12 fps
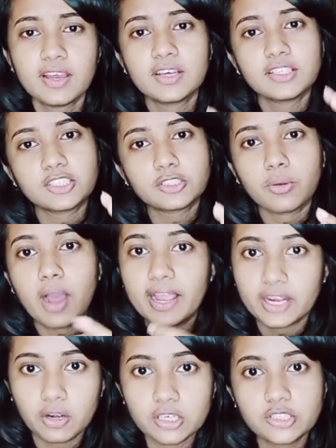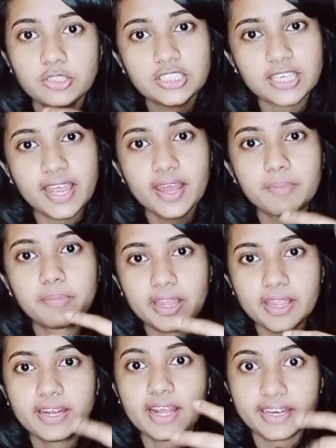So I'll also share my
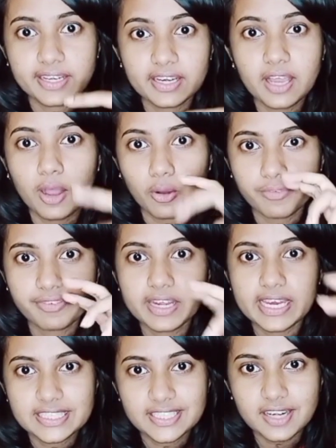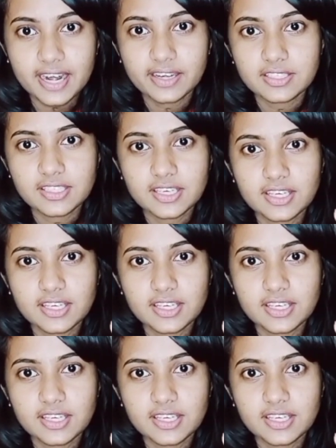NEET strategy,